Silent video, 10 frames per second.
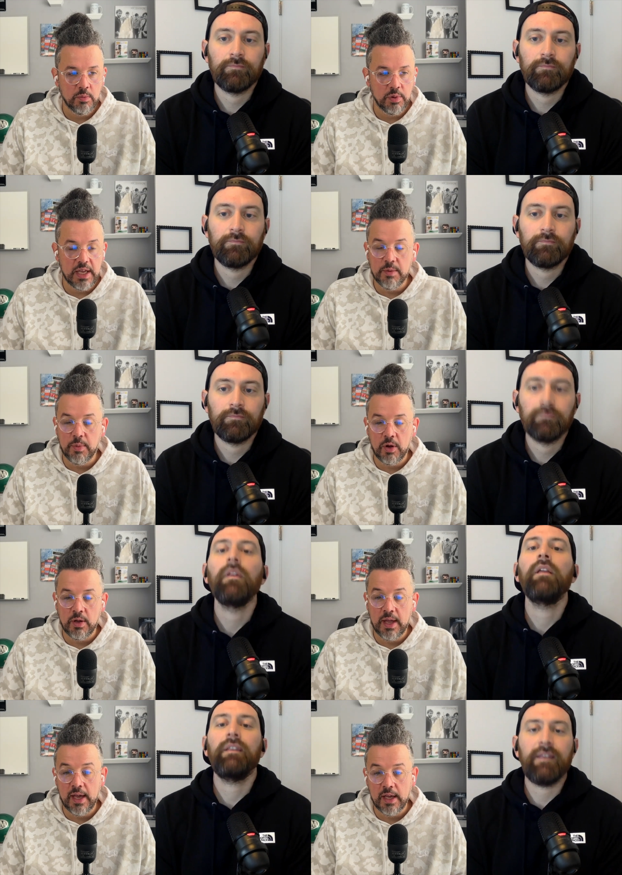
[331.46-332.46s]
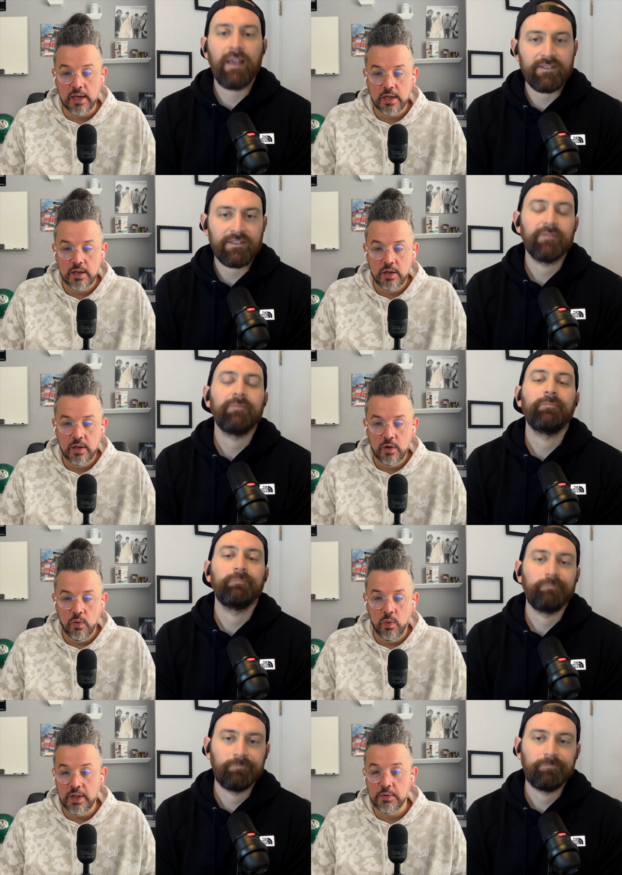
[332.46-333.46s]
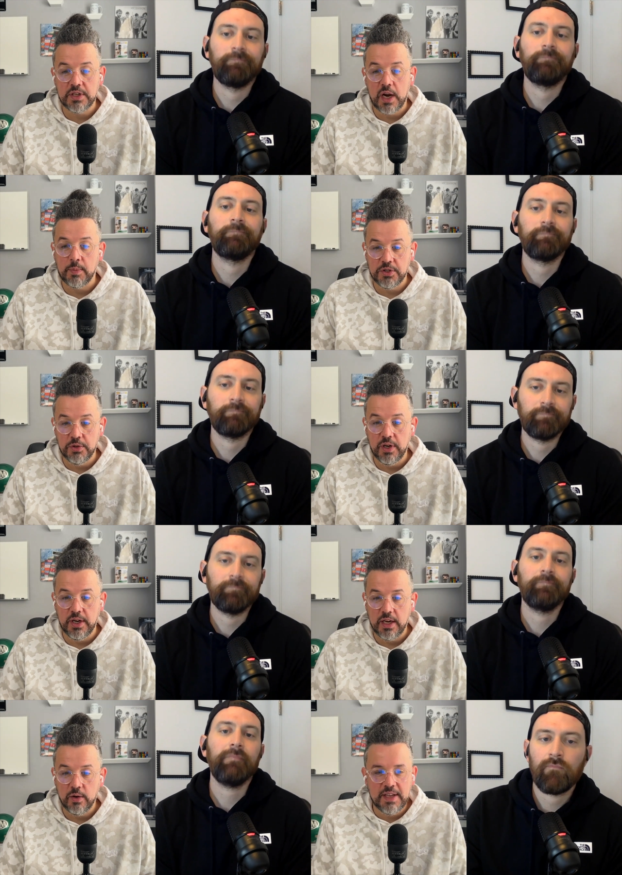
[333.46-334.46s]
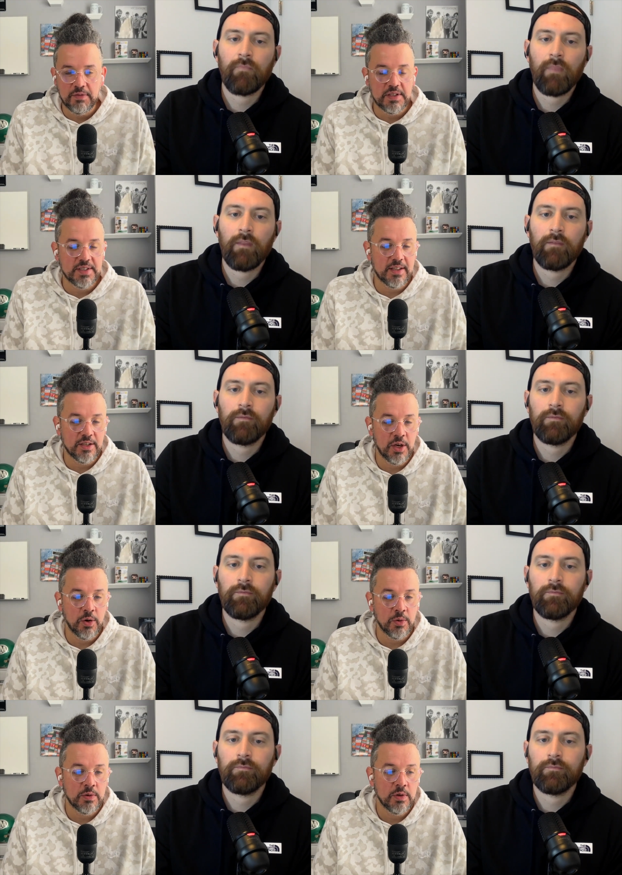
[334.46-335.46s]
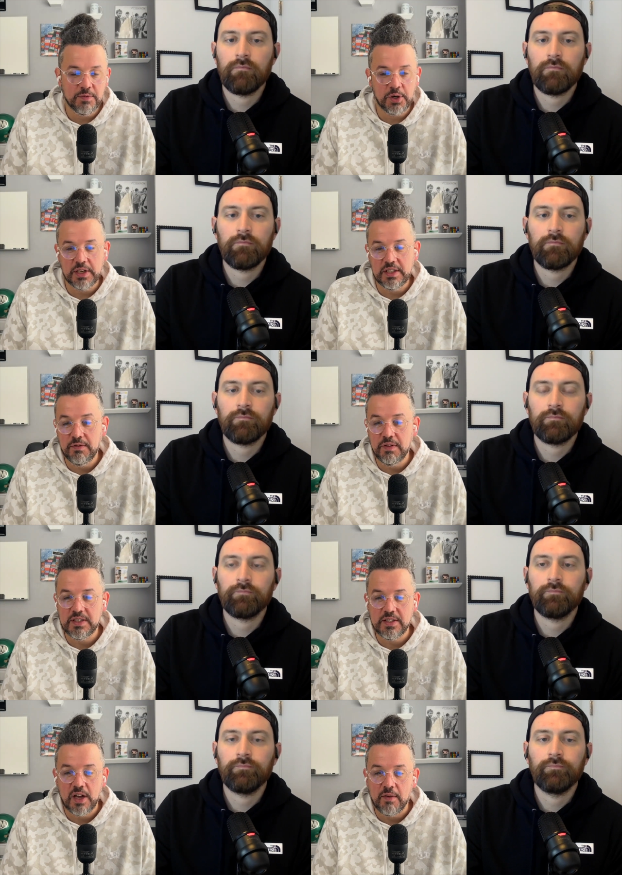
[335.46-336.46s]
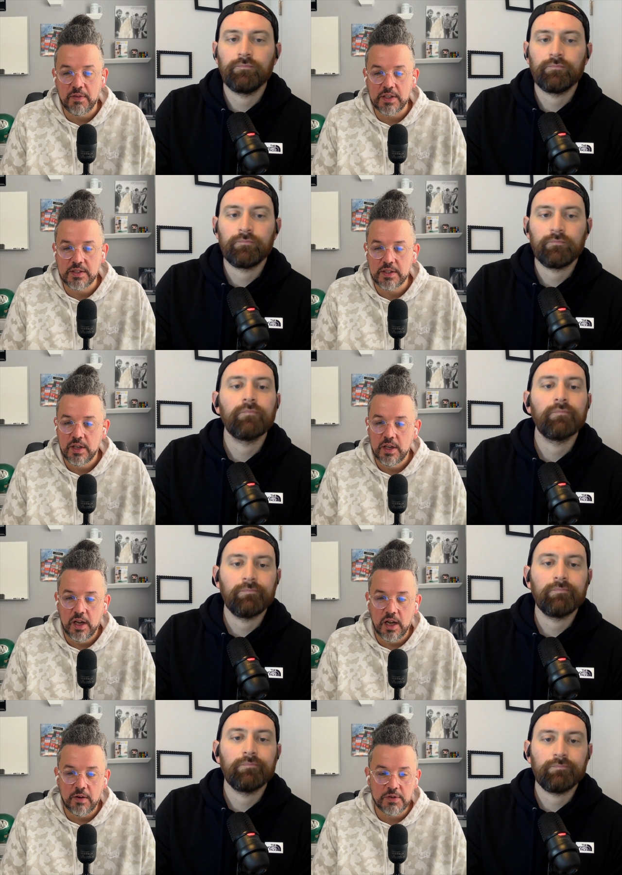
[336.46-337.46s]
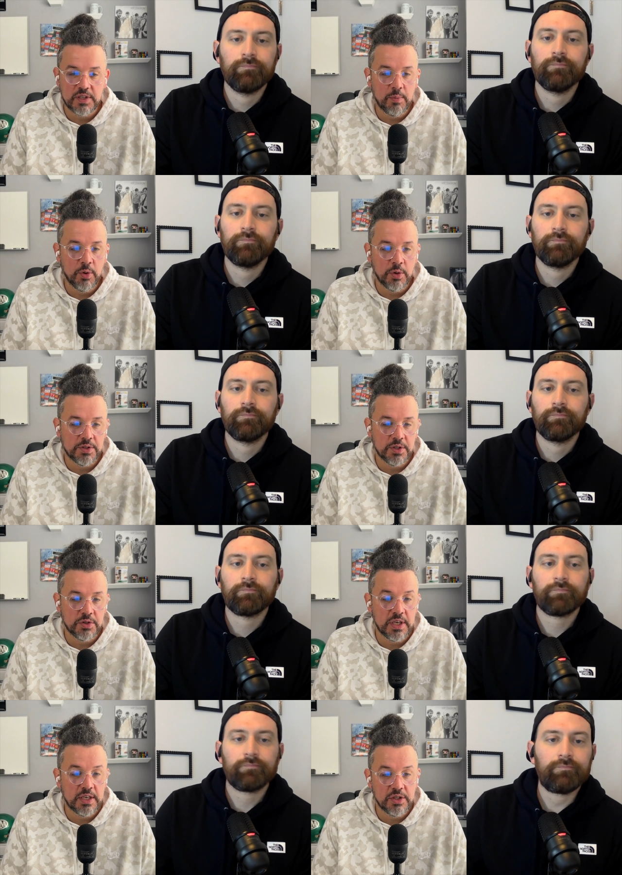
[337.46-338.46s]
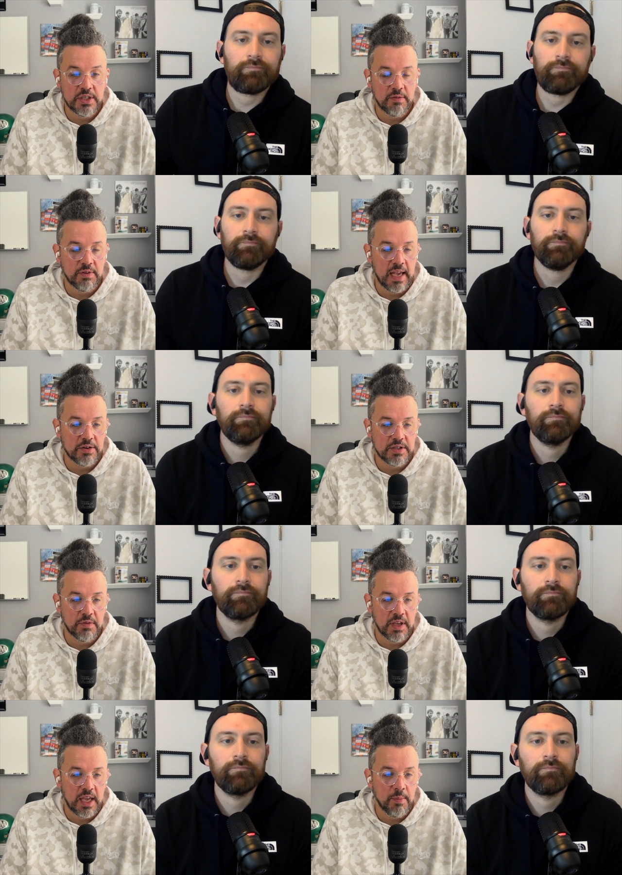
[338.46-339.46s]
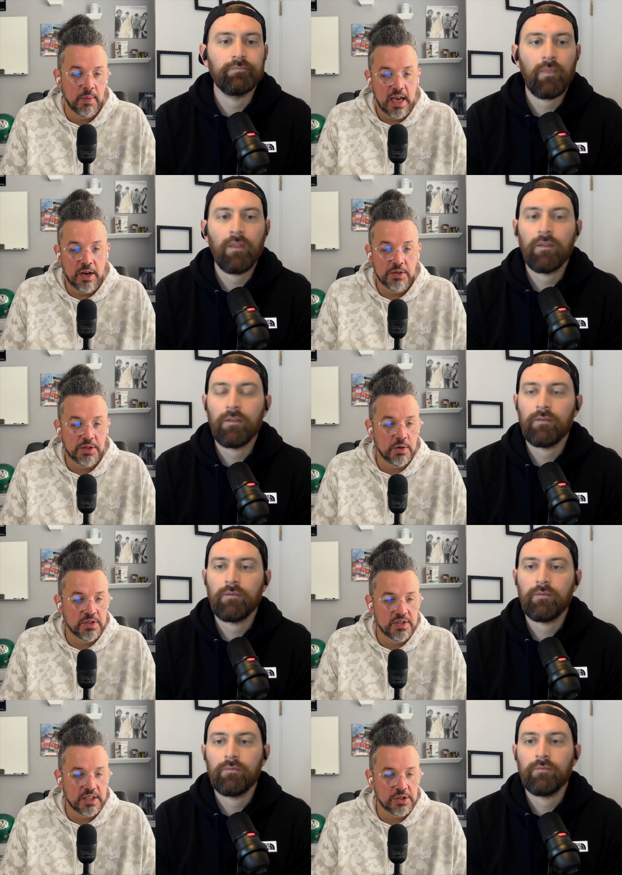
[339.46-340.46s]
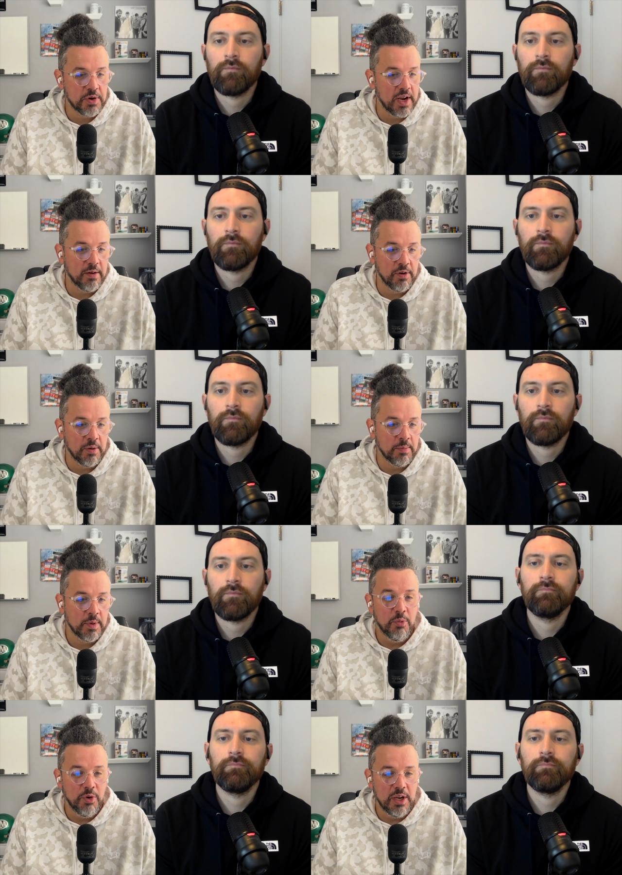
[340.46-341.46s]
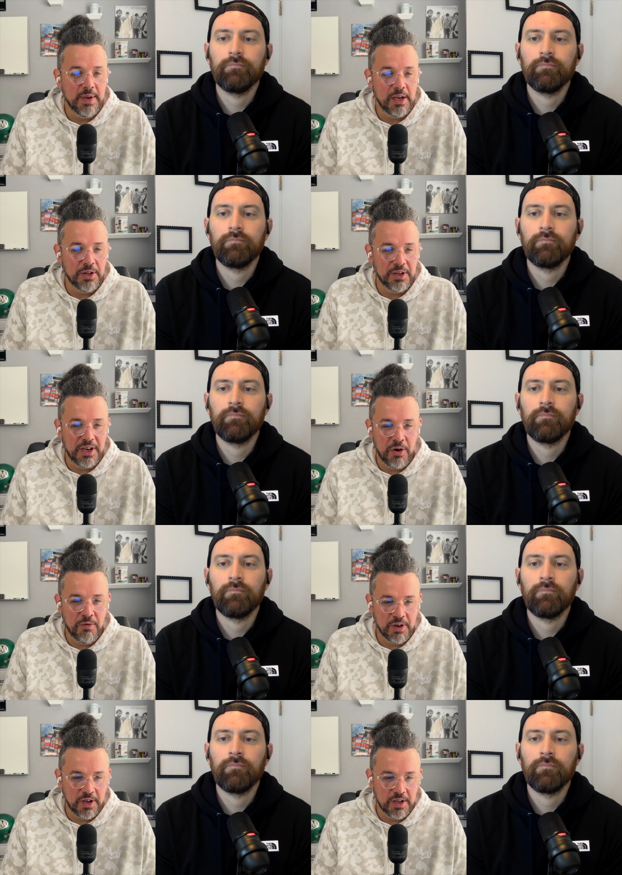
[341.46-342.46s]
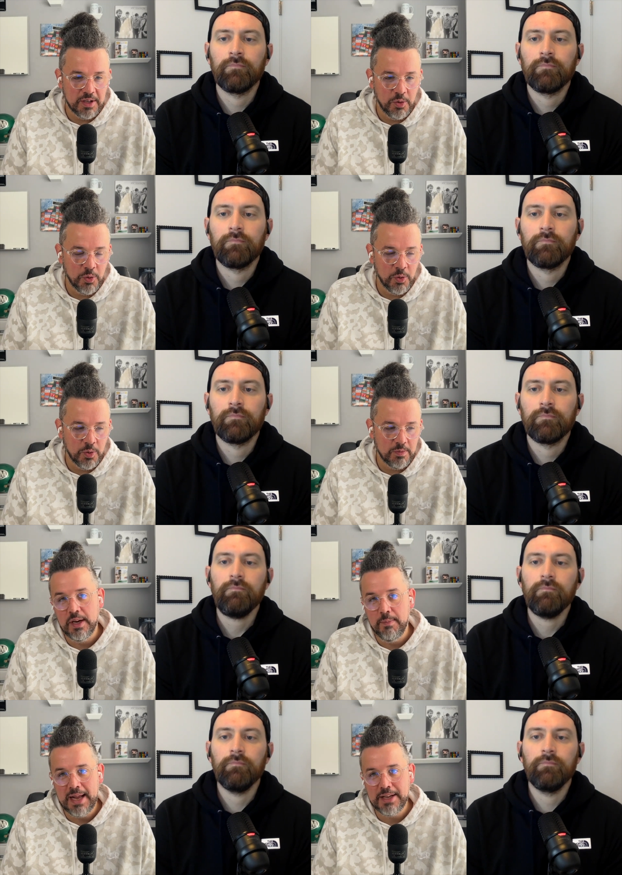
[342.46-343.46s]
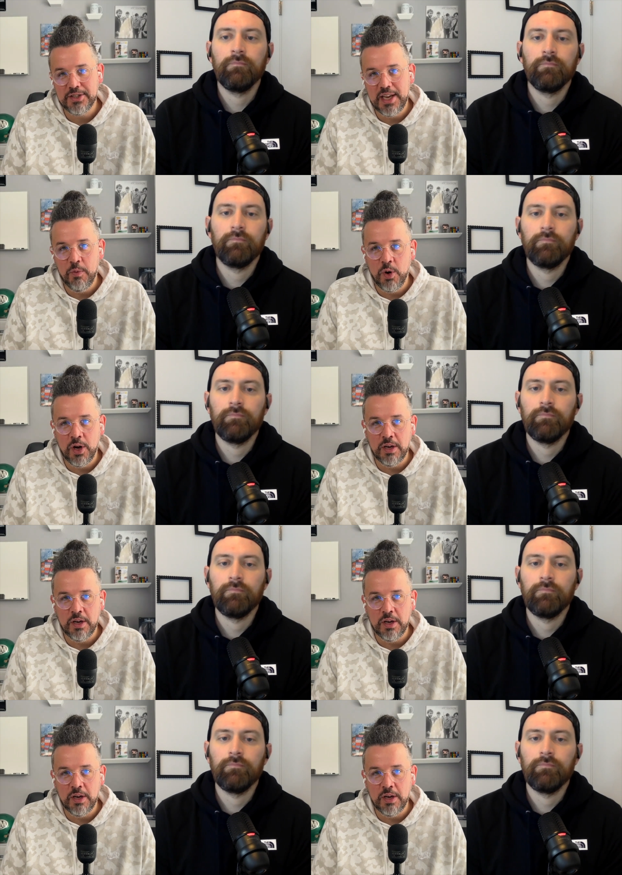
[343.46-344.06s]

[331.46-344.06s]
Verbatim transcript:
Speaker 1: play the ball ahead. Yes. When there was an opportunity, definitely set the tone, turning defense into offense. Uh, for St. Paul, and so she she definitely had herself a game, and also a six strike from Maria Mikolajová, who in a match day one